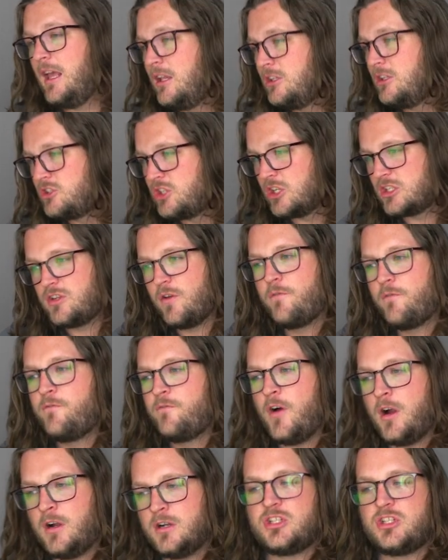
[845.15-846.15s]
just
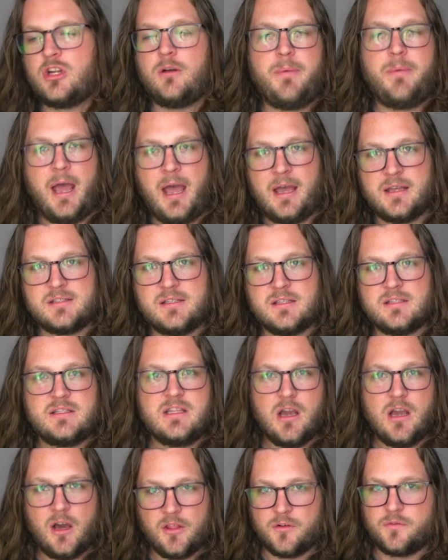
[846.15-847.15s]
far surpasses
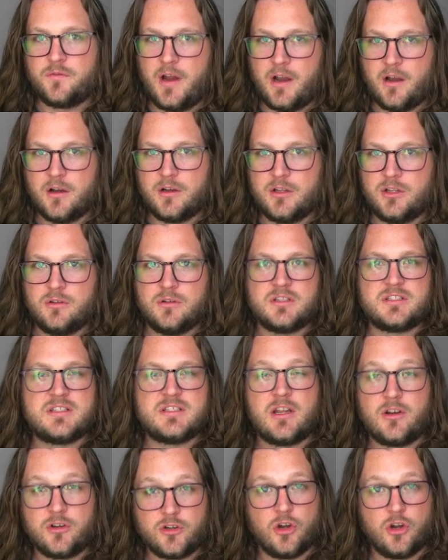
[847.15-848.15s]
the other fire units that
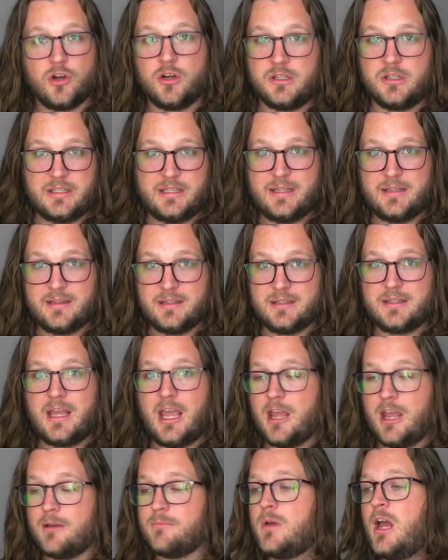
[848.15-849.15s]
are currently in the
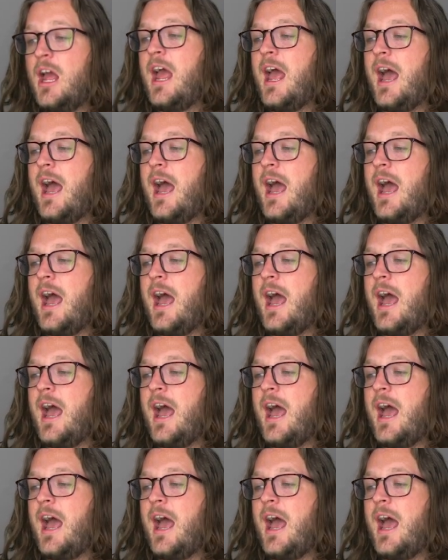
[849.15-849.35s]
game.